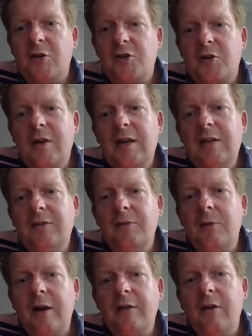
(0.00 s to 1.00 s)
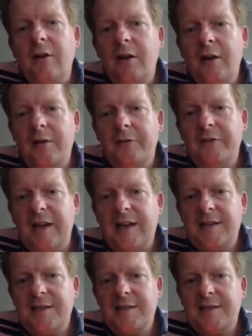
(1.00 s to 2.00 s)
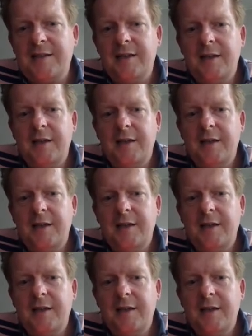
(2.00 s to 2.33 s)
So you need to write a lot of tests